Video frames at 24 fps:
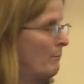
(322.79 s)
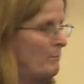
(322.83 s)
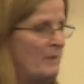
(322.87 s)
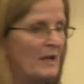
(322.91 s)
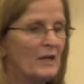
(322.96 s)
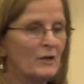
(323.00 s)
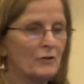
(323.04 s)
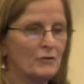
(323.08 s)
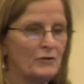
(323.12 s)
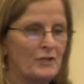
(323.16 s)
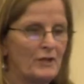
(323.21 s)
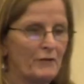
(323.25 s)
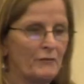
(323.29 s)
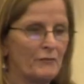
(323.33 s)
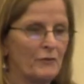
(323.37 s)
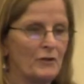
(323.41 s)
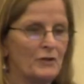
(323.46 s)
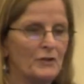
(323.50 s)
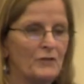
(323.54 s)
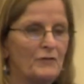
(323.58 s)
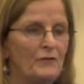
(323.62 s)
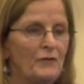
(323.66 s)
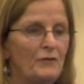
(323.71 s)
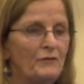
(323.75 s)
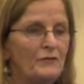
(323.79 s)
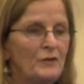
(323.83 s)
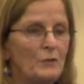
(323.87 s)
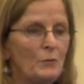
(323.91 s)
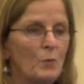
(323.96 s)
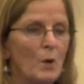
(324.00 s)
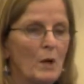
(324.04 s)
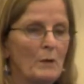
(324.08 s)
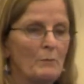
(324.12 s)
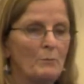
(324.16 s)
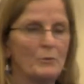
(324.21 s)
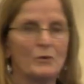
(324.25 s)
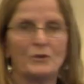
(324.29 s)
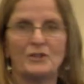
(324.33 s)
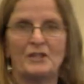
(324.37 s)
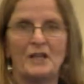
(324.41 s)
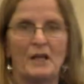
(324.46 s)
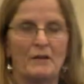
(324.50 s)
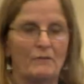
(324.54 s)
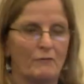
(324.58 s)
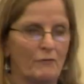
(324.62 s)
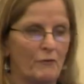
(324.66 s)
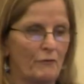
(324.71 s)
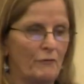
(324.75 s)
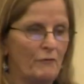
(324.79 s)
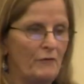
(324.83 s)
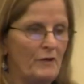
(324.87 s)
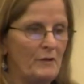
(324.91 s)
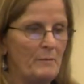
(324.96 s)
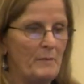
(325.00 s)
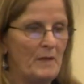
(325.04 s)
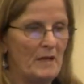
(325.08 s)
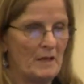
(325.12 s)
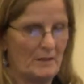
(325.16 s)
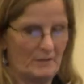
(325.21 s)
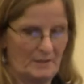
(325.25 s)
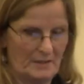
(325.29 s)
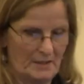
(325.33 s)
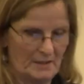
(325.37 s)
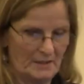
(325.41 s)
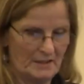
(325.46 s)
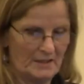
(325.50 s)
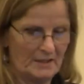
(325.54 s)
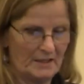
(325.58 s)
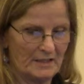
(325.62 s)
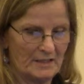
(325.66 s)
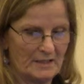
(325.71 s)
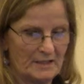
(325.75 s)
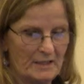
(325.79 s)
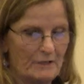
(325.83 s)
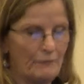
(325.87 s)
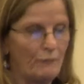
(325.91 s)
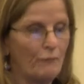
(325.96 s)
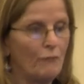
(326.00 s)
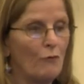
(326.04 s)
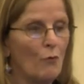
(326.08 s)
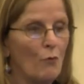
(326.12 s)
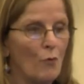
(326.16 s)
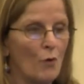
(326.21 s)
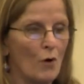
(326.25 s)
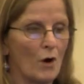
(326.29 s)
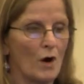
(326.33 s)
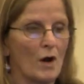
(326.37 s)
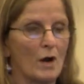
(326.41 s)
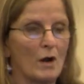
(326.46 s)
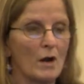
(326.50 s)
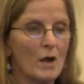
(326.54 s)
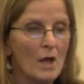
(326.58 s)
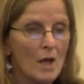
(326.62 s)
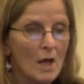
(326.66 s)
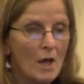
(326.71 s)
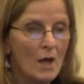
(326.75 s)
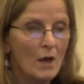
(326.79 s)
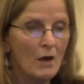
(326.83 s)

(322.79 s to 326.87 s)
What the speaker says: bigger difference, 51% for females and 64%